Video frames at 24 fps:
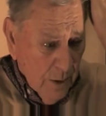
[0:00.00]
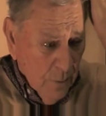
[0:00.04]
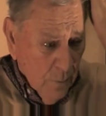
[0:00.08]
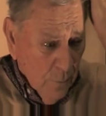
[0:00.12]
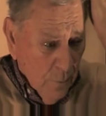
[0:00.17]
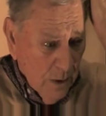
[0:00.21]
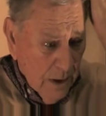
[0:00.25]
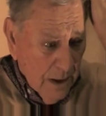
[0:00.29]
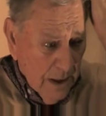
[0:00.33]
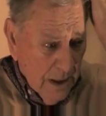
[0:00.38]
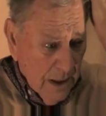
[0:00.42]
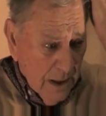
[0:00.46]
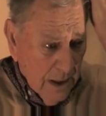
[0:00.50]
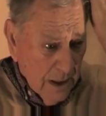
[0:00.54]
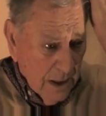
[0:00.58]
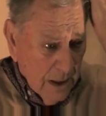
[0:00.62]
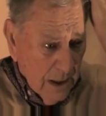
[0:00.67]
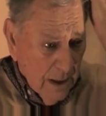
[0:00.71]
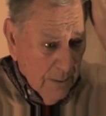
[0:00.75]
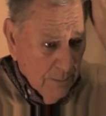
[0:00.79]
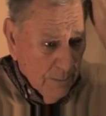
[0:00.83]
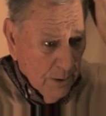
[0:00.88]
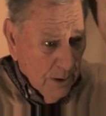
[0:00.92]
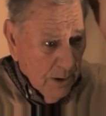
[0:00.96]
went on a
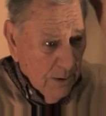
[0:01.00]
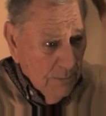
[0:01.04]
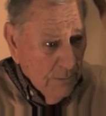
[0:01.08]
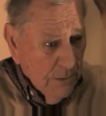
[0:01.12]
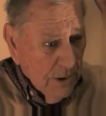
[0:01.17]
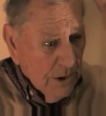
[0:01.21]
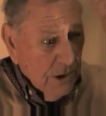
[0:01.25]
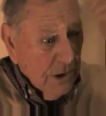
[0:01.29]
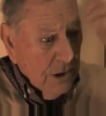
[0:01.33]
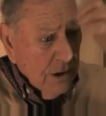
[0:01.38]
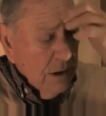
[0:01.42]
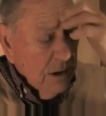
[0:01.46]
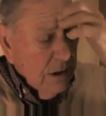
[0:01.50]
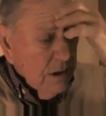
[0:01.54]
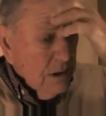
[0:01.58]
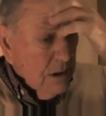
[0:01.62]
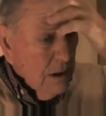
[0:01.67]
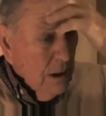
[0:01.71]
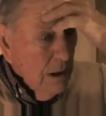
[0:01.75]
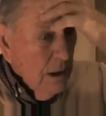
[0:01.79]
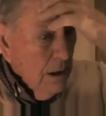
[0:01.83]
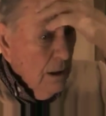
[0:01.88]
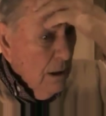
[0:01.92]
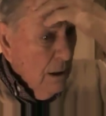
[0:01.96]
couple of missions,
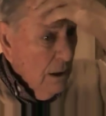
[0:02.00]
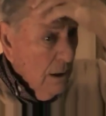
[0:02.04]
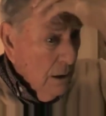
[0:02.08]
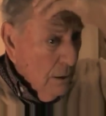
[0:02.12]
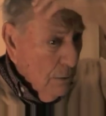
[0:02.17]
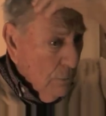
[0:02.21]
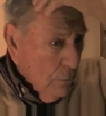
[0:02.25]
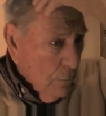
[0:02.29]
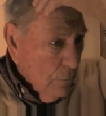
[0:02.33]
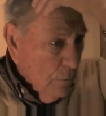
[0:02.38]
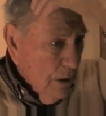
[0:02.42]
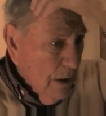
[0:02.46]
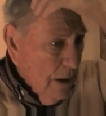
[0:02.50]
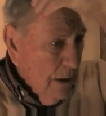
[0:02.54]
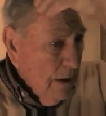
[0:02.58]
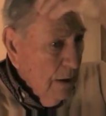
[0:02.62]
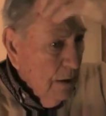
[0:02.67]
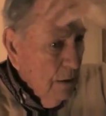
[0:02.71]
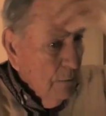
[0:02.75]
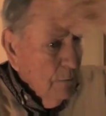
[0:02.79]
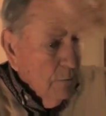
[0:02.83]
and